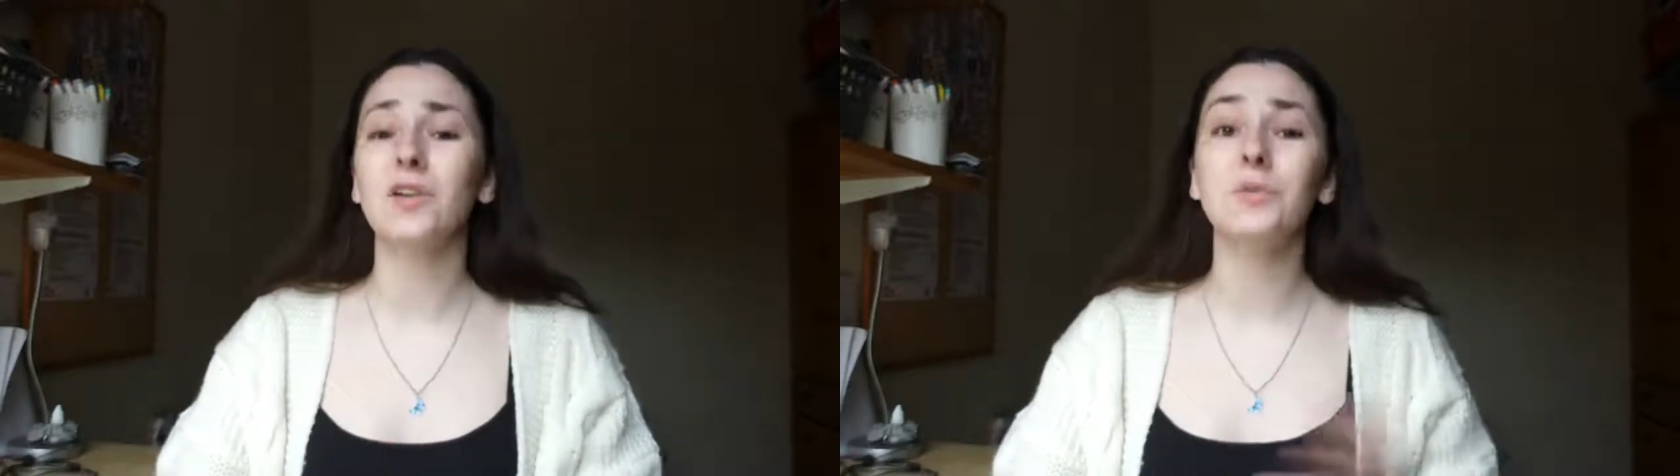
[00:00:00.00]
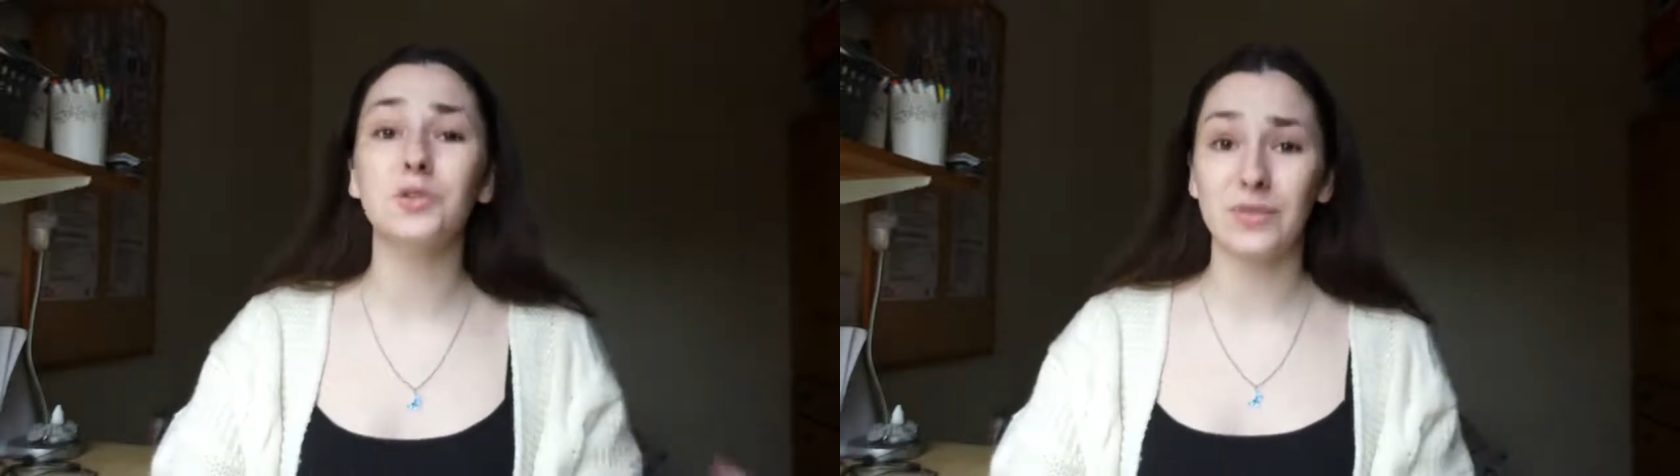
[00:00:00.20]
I
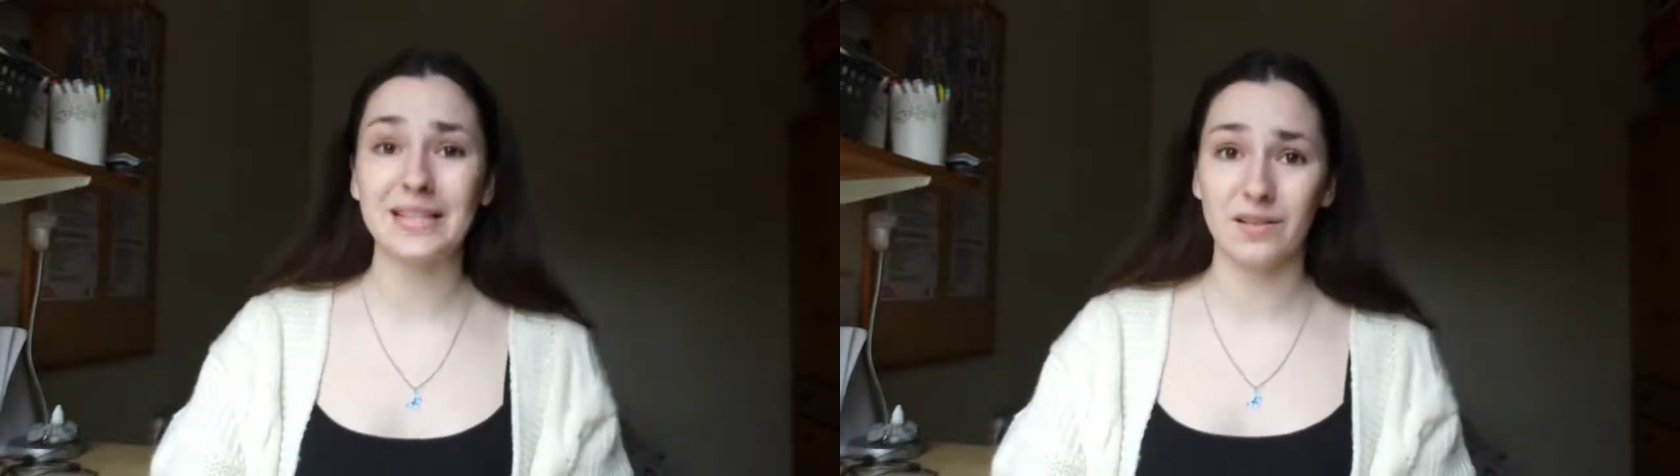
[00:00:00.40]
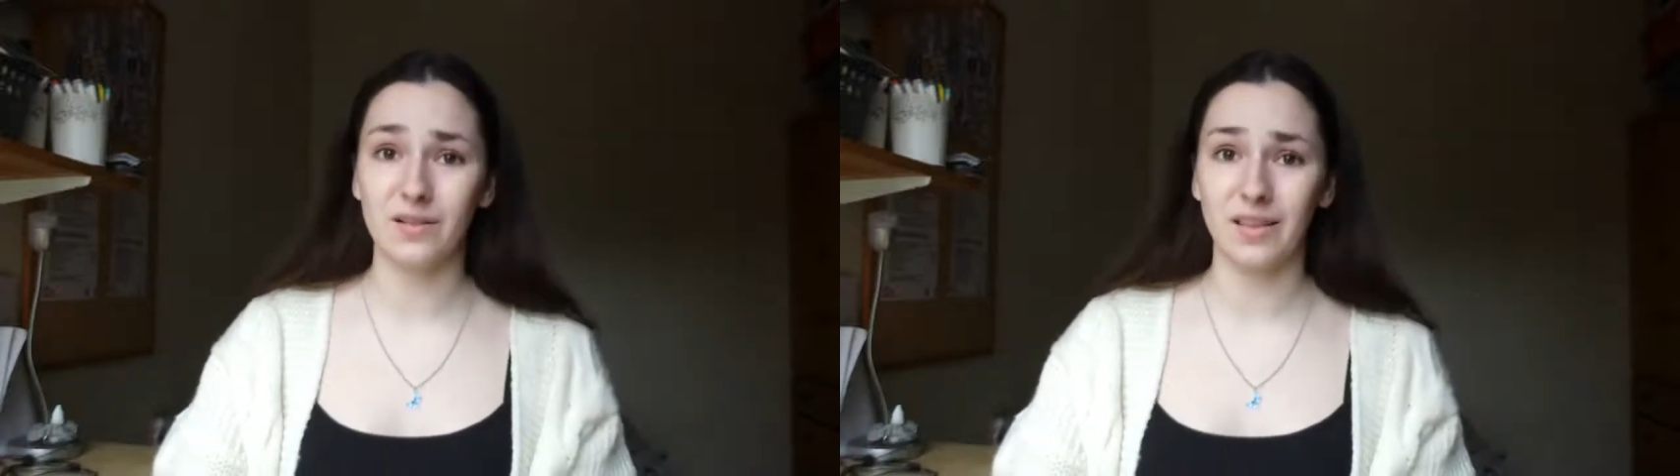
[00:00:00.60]
don't know what
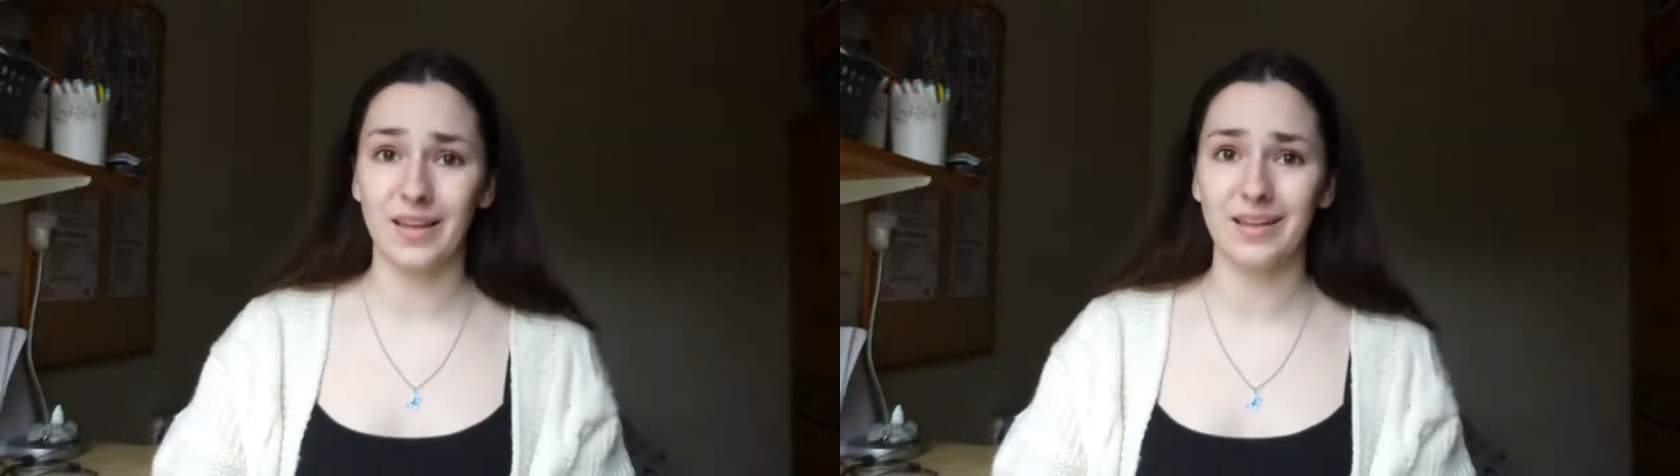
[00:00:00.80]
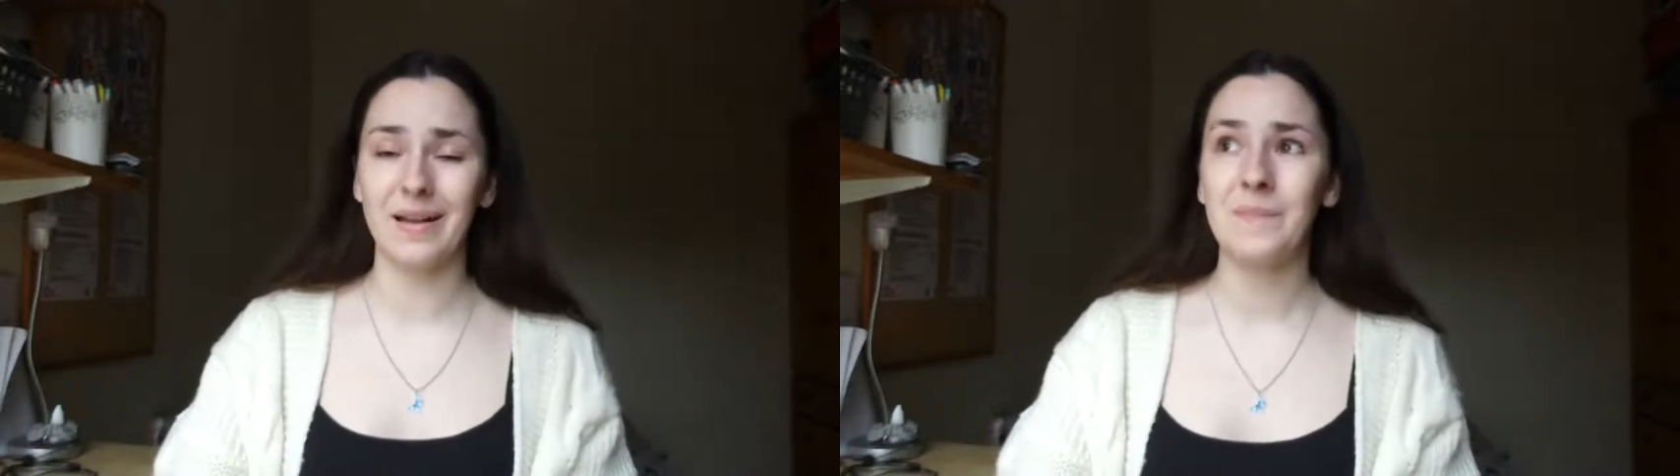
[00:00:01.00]
trees look
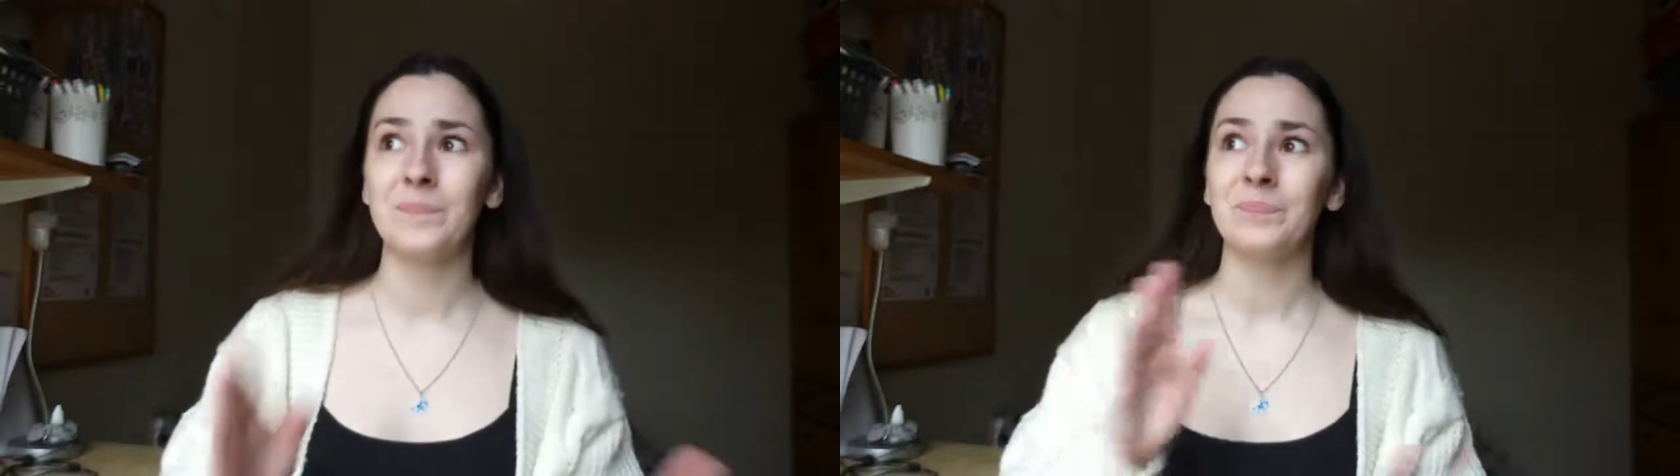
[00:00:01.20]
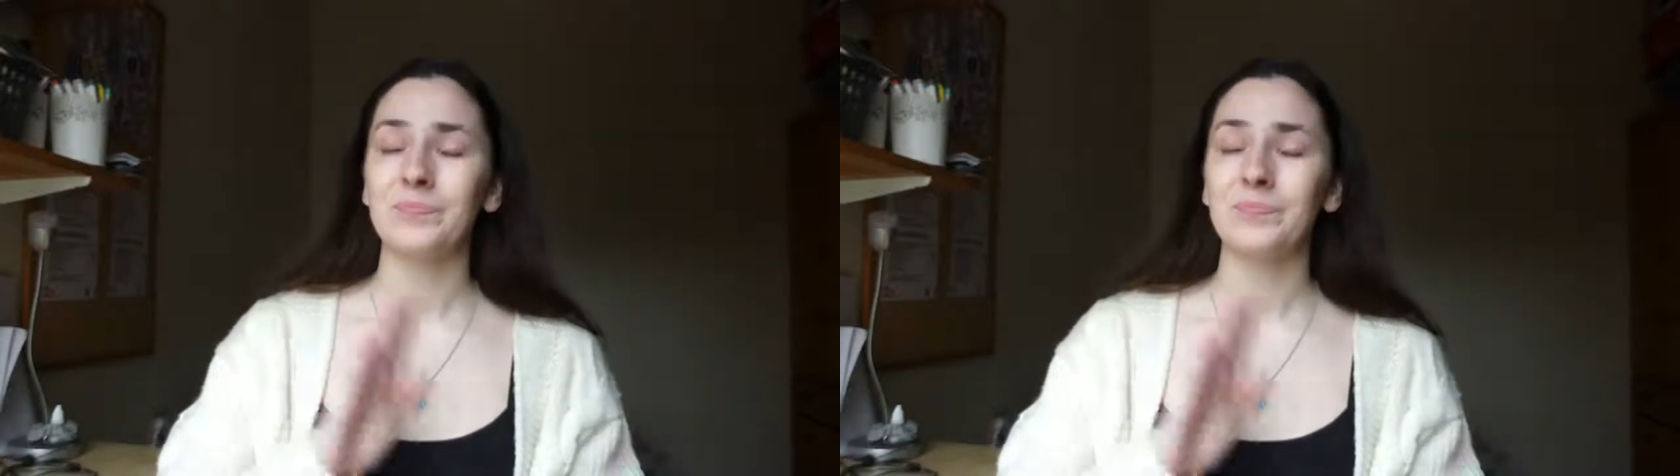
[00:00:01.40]
like.